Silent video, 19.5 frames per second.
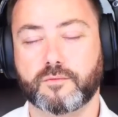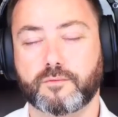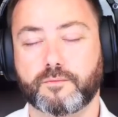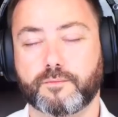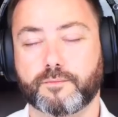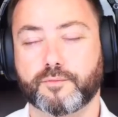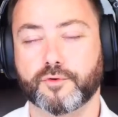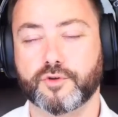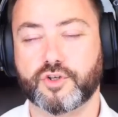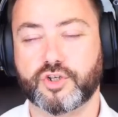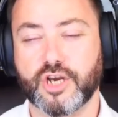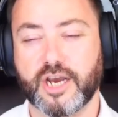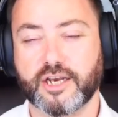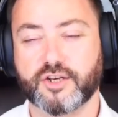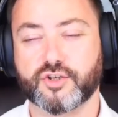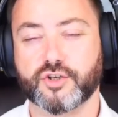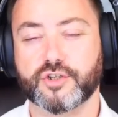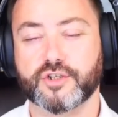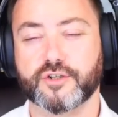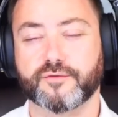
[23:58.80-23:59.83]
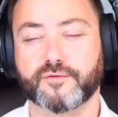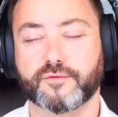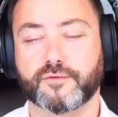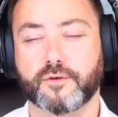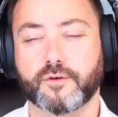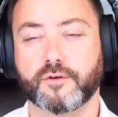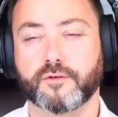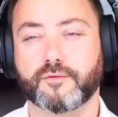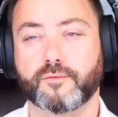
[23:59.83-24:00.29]
projections of
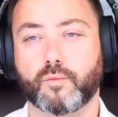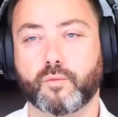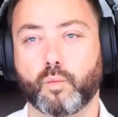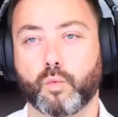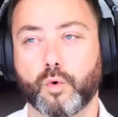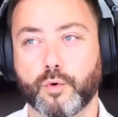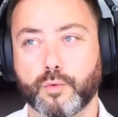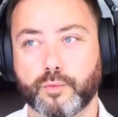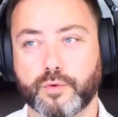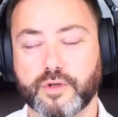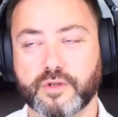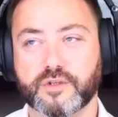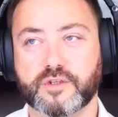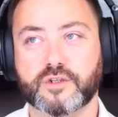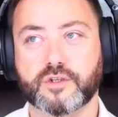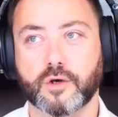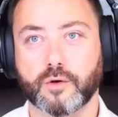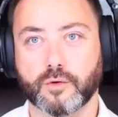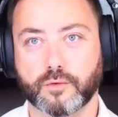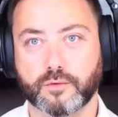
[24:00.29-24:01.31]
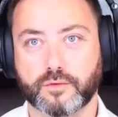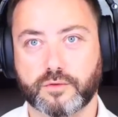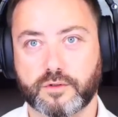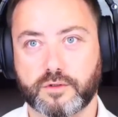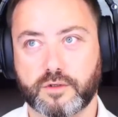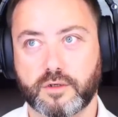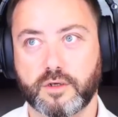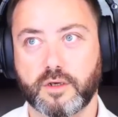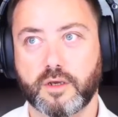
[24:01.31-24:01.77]
wounded
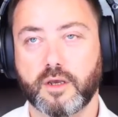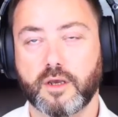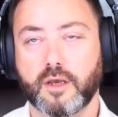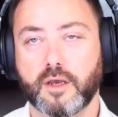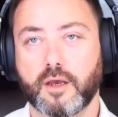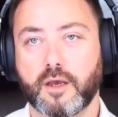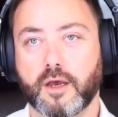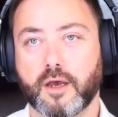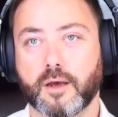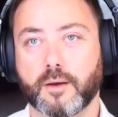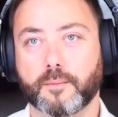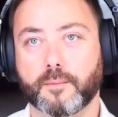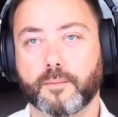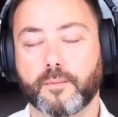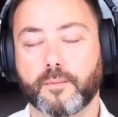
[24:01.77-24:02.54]
souls. And